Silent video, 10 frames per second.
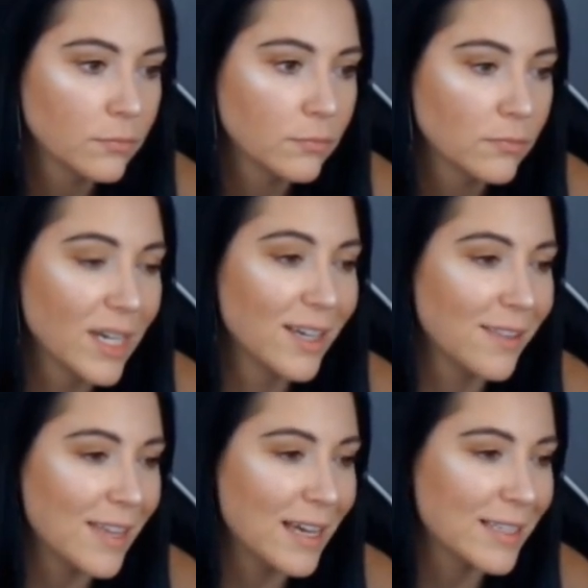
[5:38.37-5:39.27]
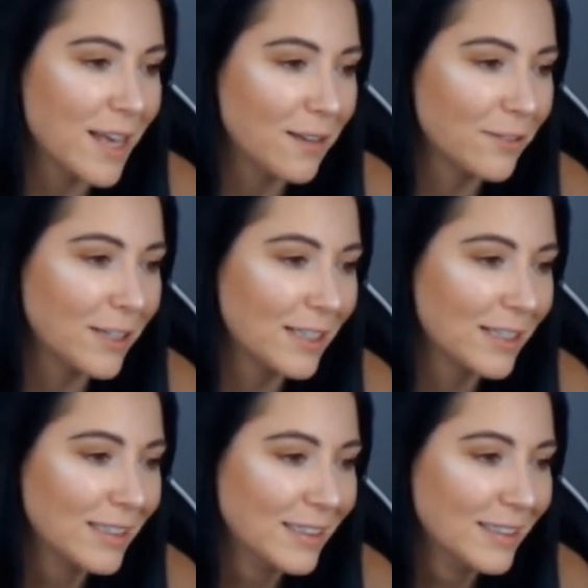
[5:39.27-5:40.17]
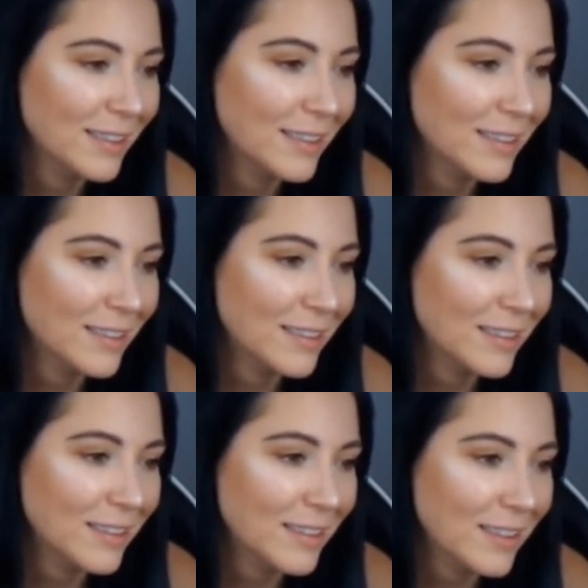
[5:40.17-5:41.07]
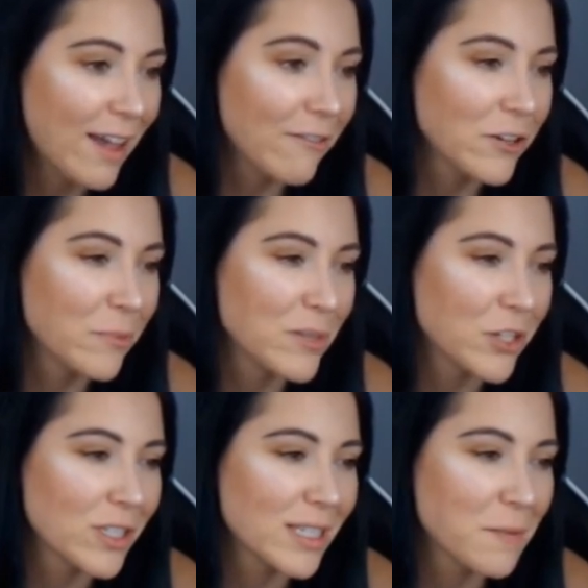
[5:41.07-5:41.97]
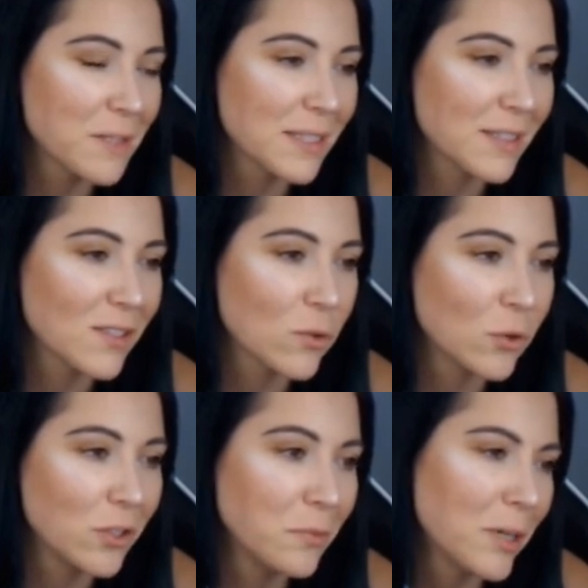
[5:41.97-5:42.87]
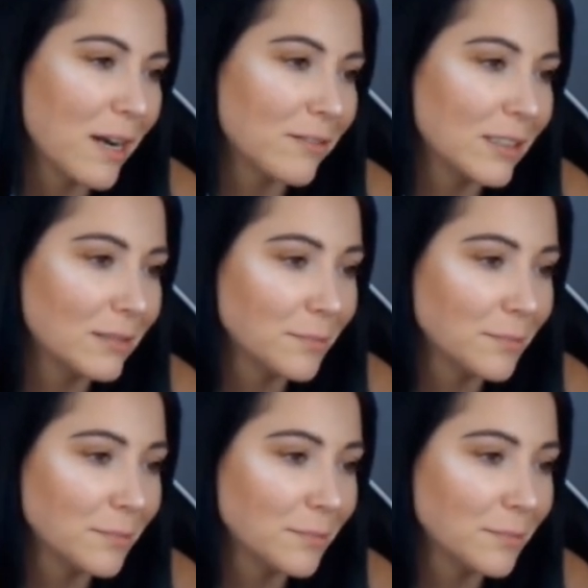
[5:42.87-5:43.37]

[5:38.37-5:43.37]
Thanks, Alpha. Haven't heard mission statements in school? Whatever.